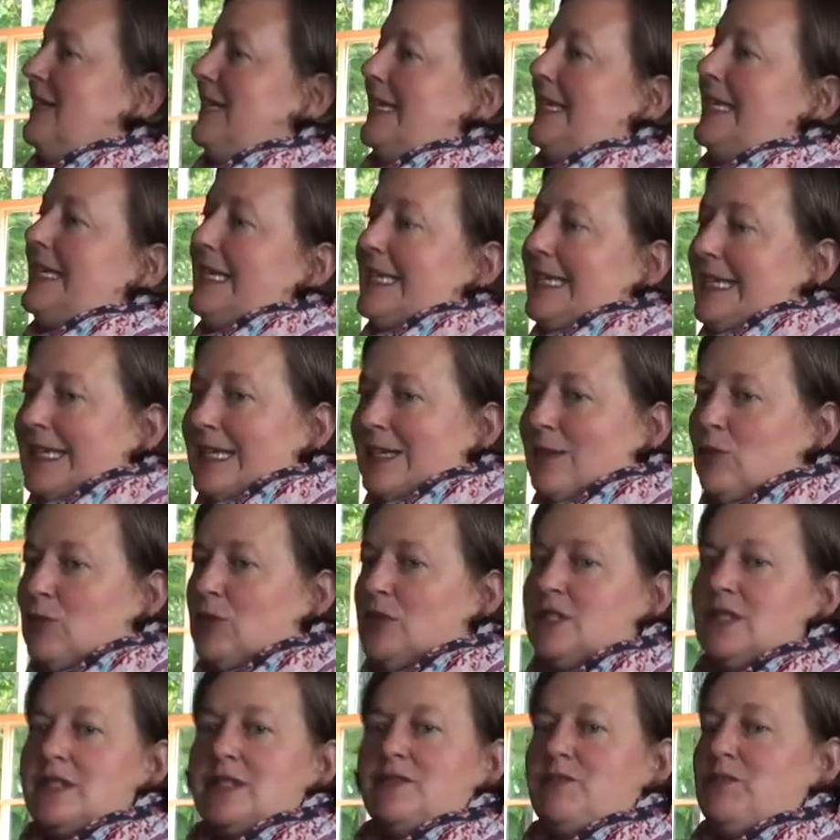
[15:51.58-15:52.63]
He
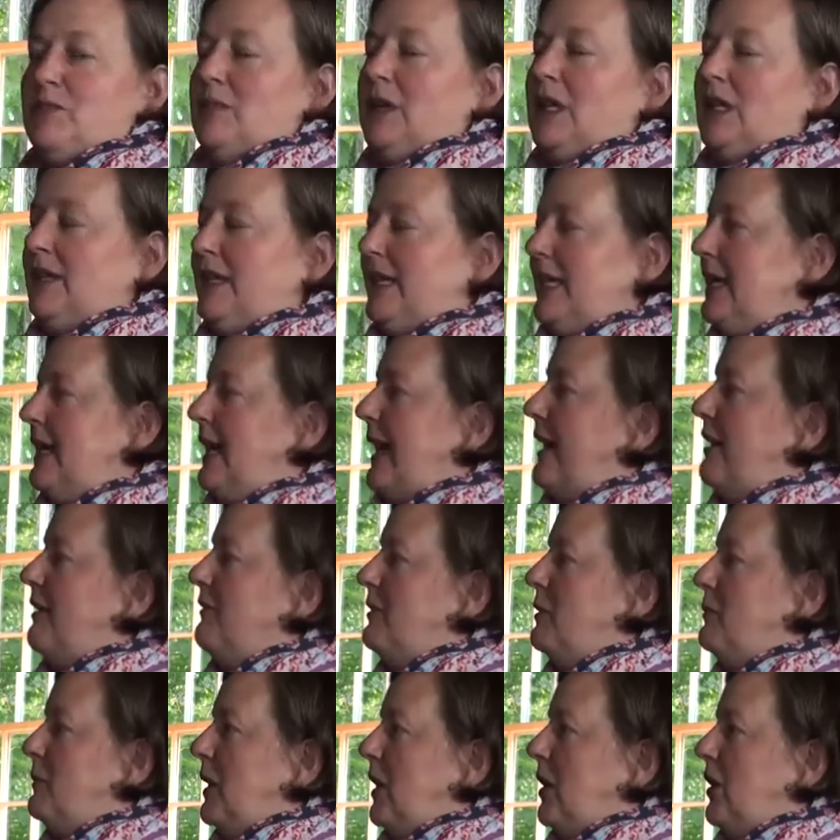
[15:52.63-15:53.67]
was milling out
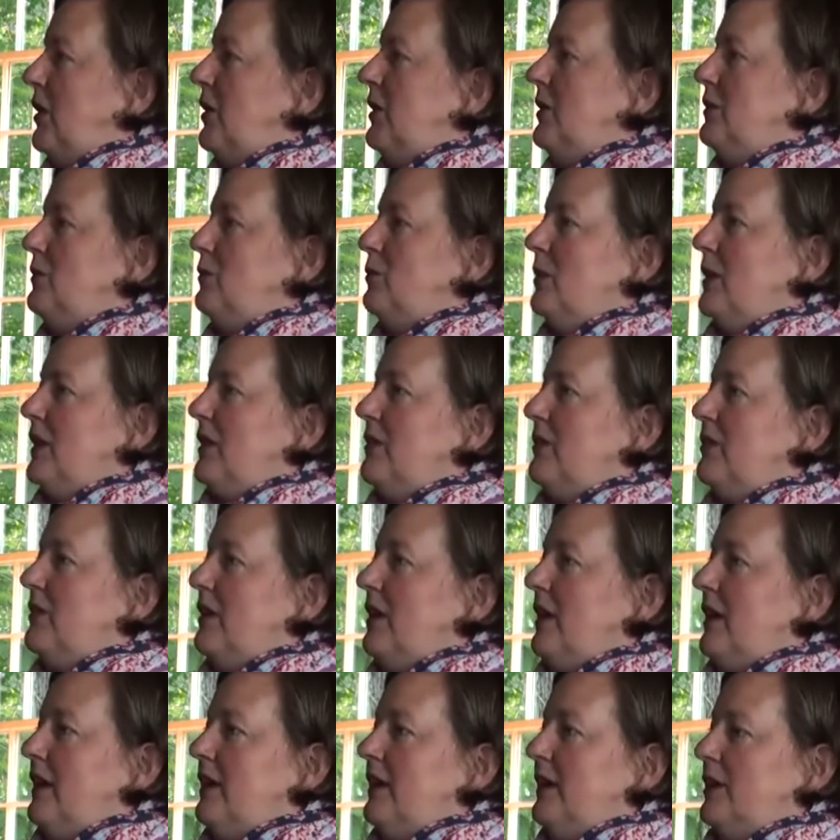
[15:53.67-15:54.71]
of a barn with
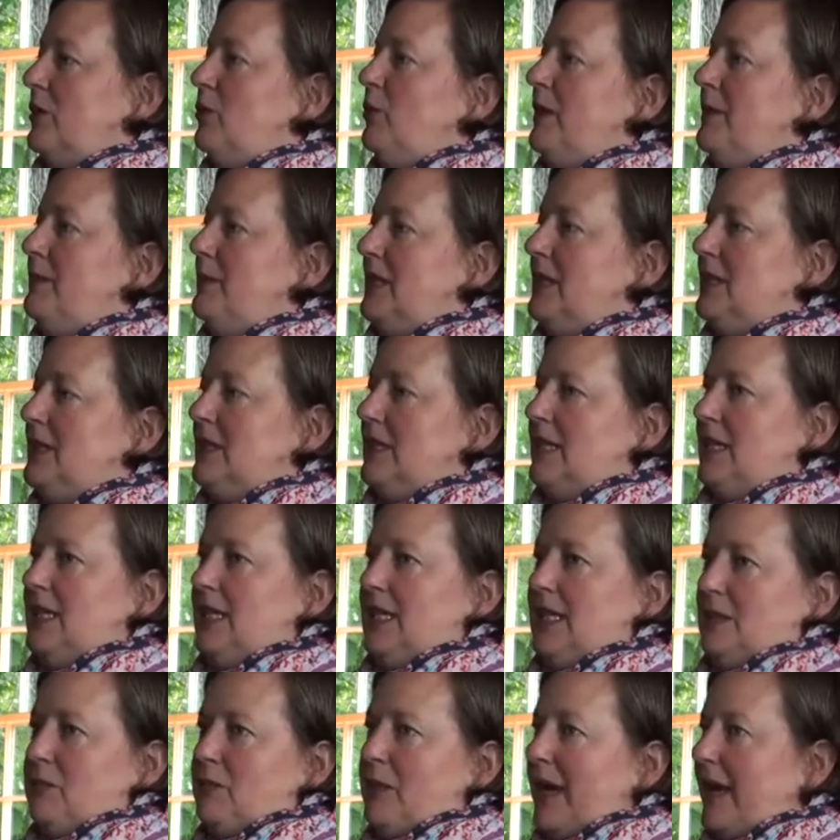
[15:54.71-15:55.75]
uh, equipment that
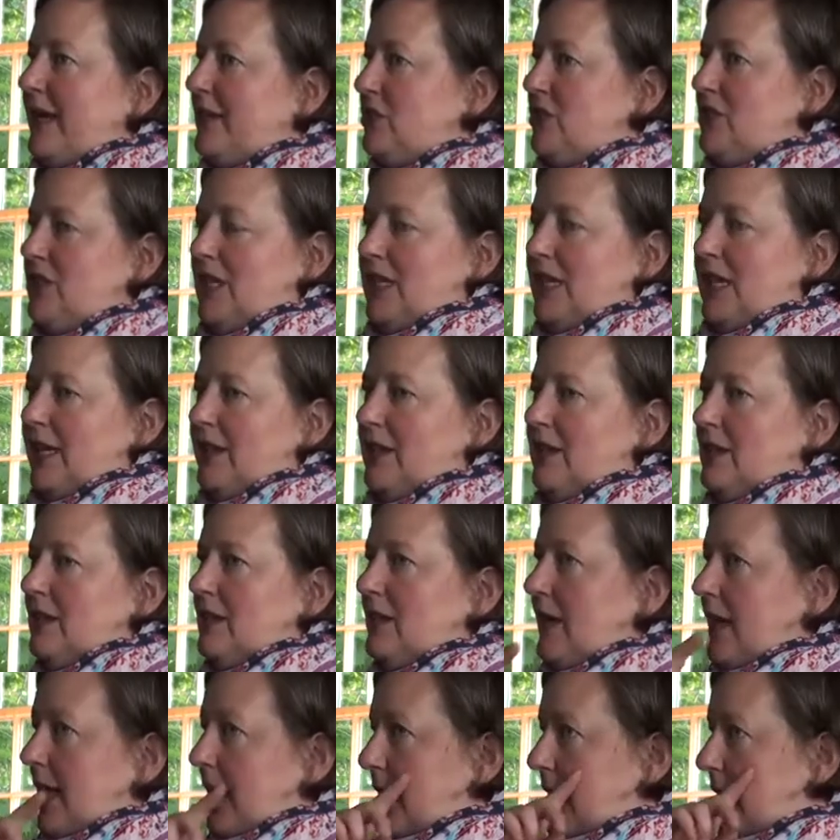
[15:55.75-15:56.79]
he had patched
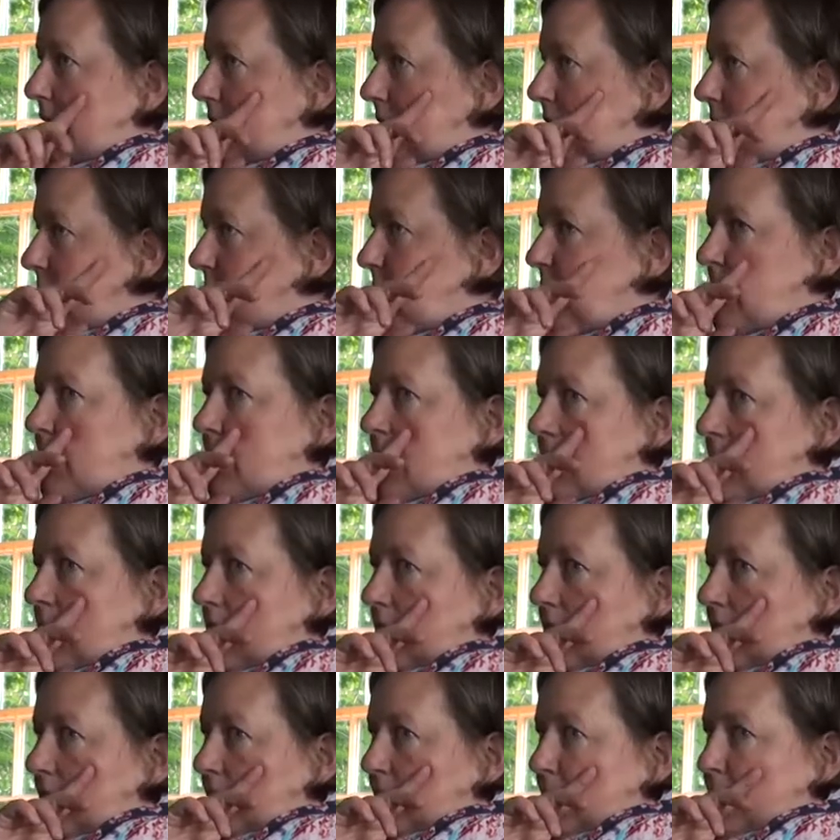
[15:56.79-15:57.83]
together and
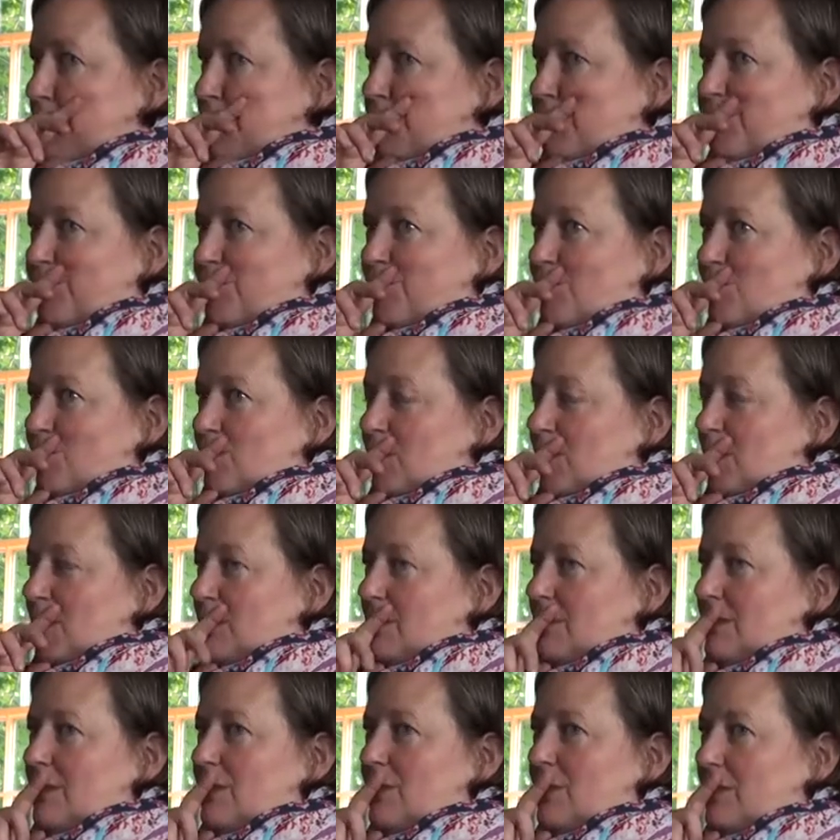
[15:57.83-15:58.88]
um,
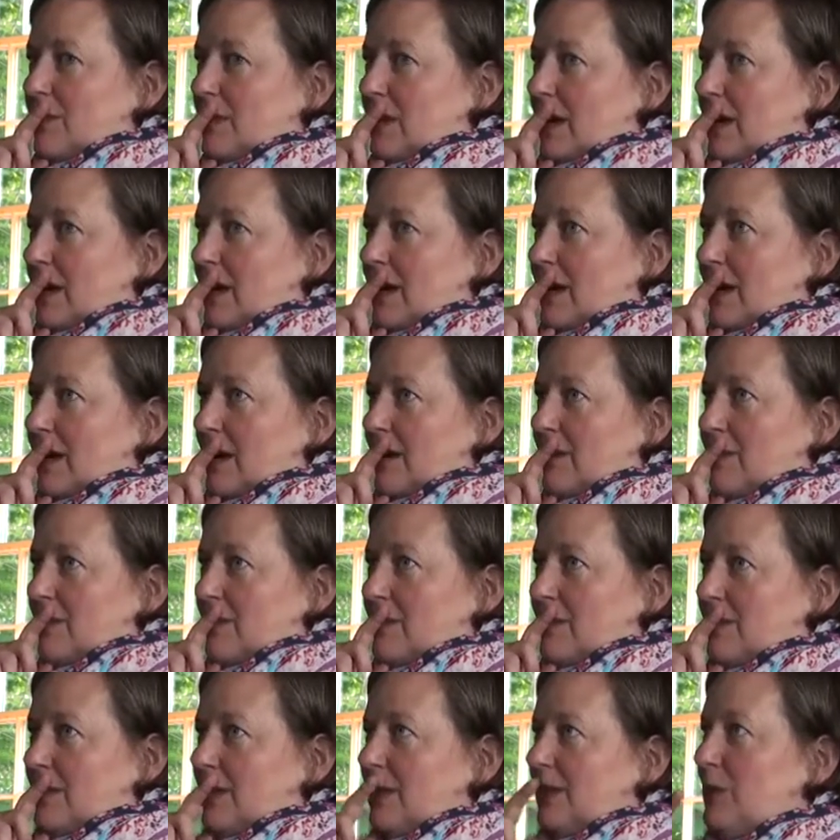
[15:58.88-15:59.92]

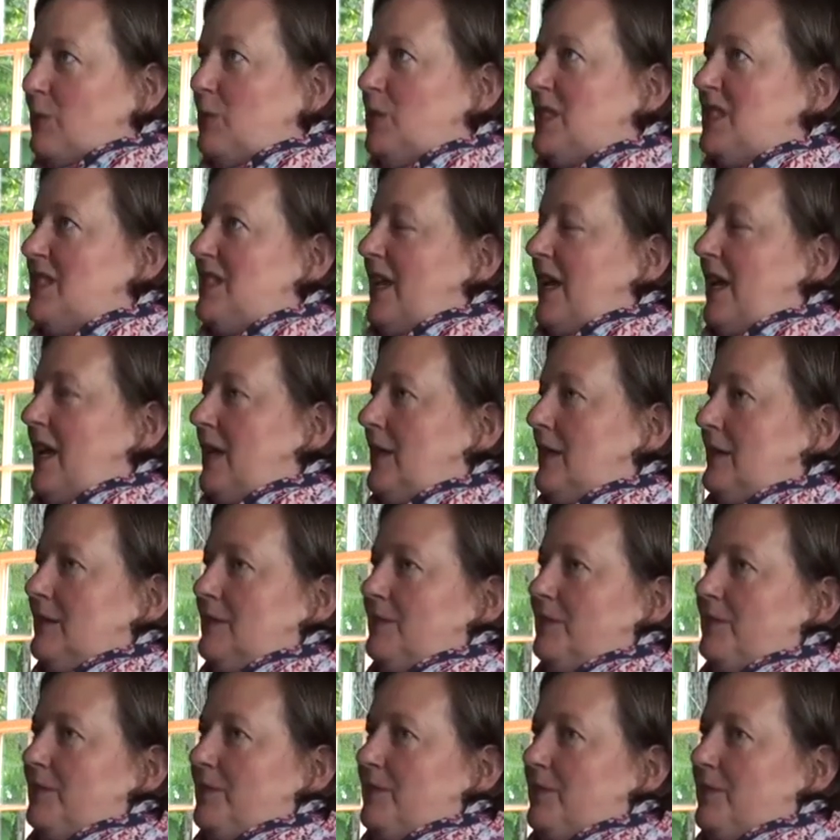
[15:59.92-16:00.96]
uh, really was
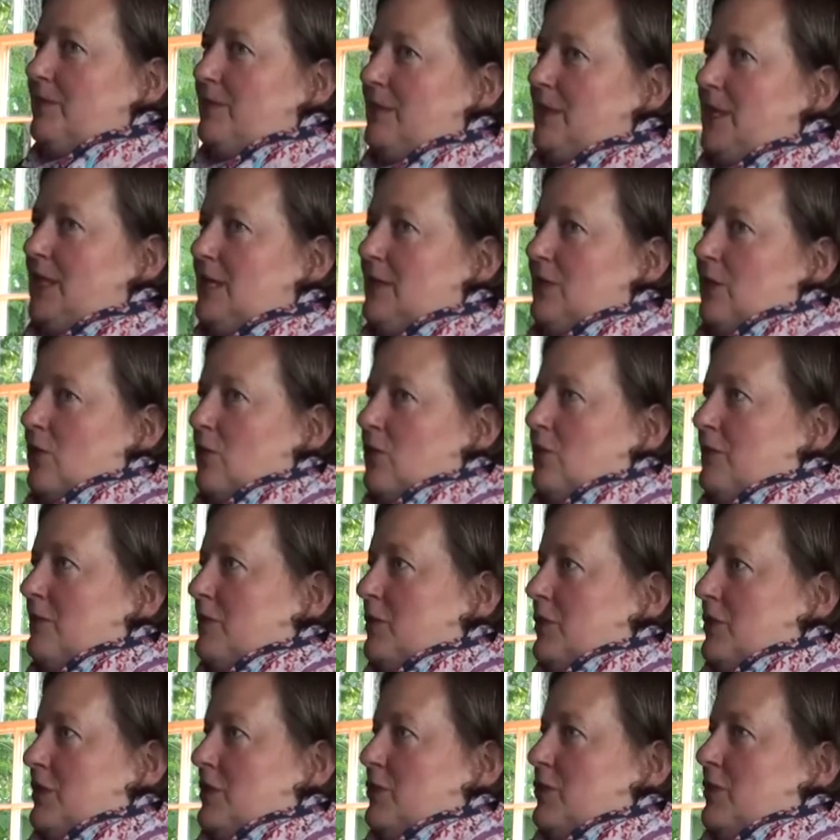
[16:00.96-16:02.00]
saying, these
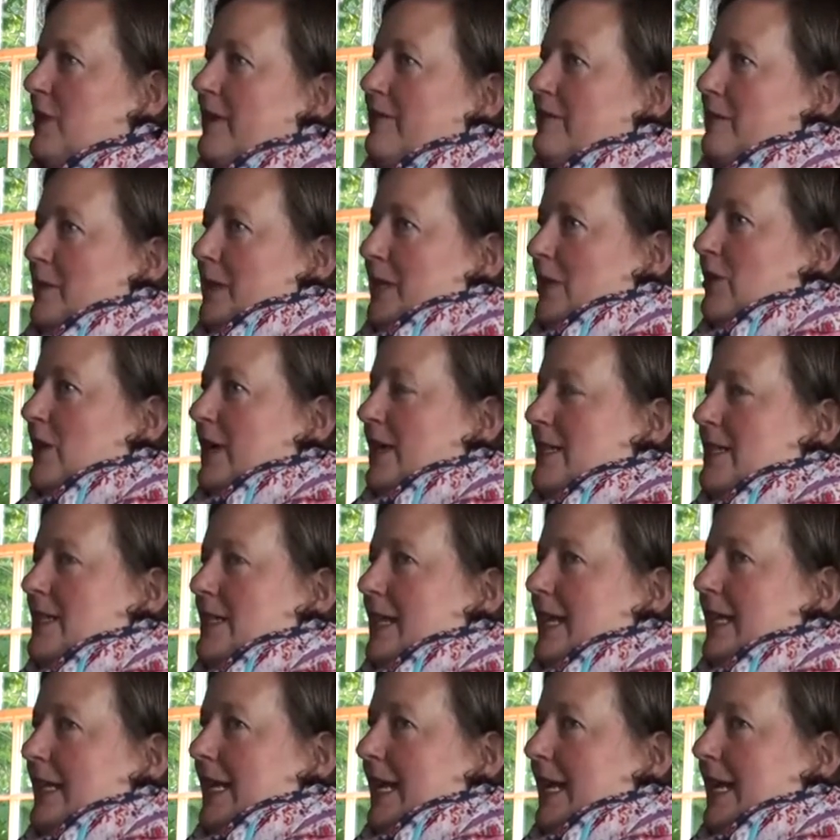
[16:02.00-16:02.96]
locavores are driving me crazy.